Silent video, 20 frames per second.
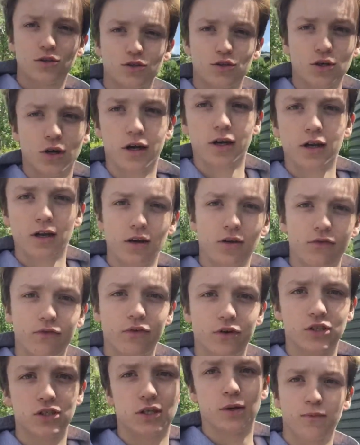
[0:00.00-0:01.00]
Try and look
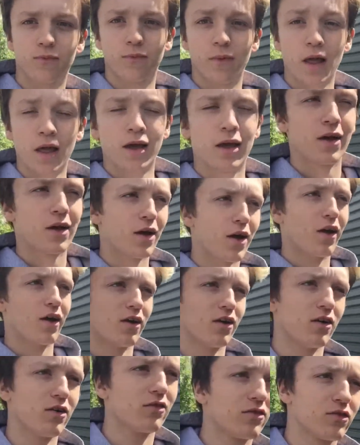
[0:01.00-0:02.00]
for some
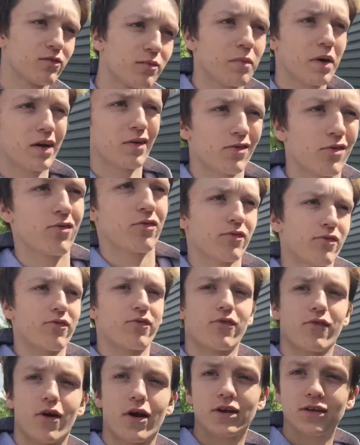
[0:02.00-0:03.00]
of my
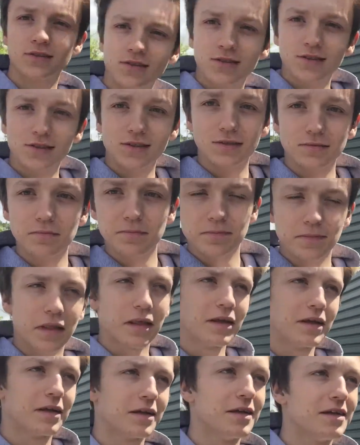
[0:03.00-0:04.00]
friends.
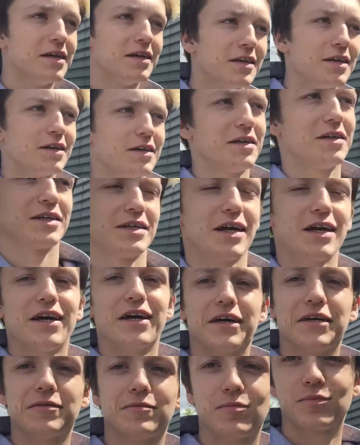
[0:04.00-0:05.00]

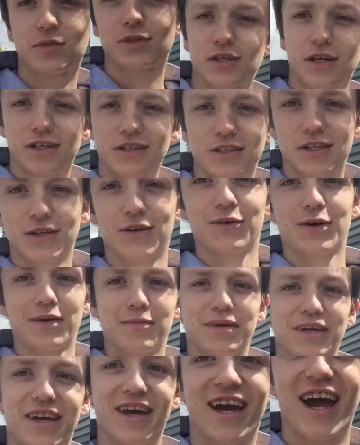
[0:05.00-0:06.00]
Yeah, so I'll see you in
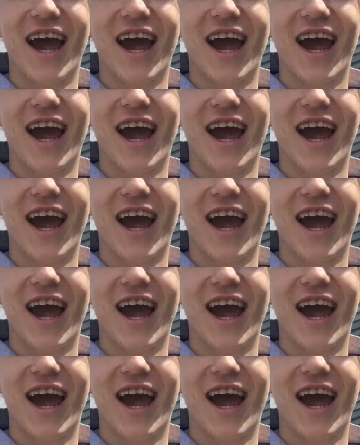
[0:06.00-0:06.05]
a bit.